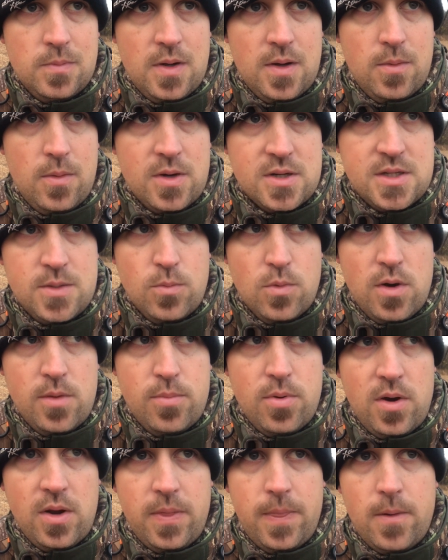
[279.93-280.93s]
I watched him run
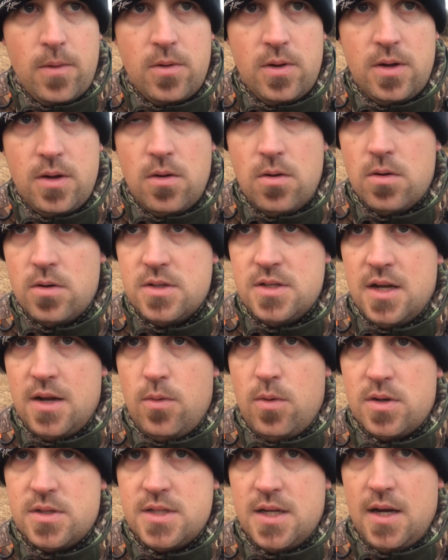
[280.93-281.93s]
probably 30 yards, and I
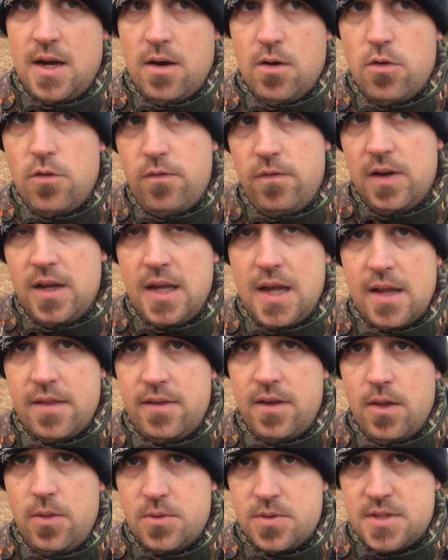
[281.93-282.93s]
watched that arrow fling out
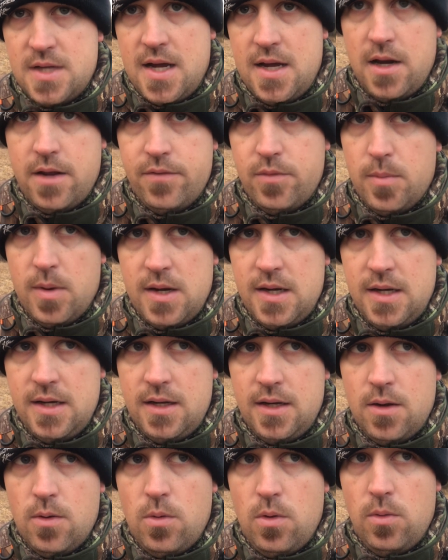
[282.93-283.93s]
the other side of him. I
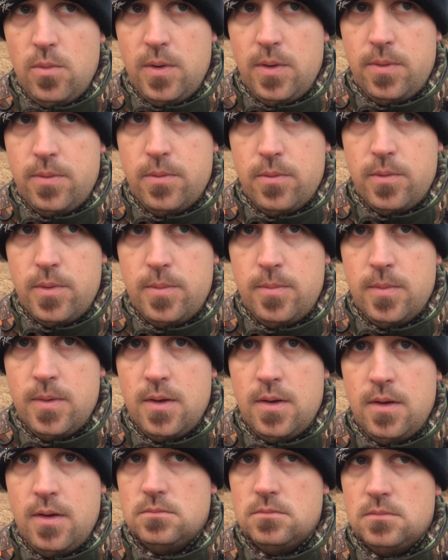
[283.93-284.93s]
didn't go all the way through him.
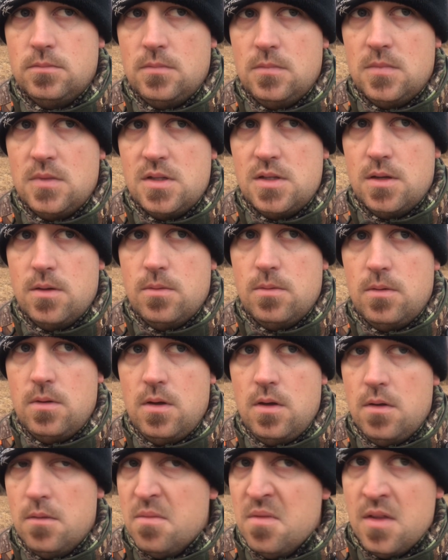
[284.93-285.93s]
So
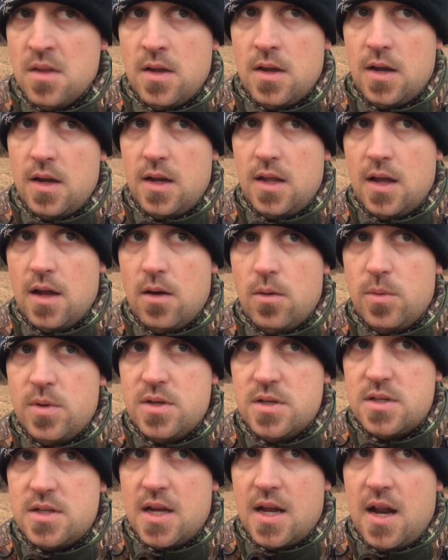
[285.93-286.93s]
anyhow, we
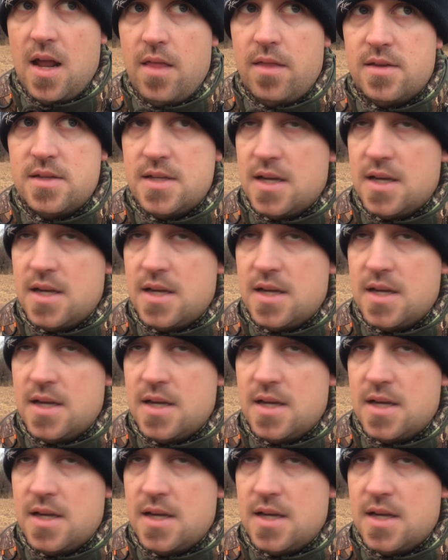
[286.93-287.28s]
just got out of the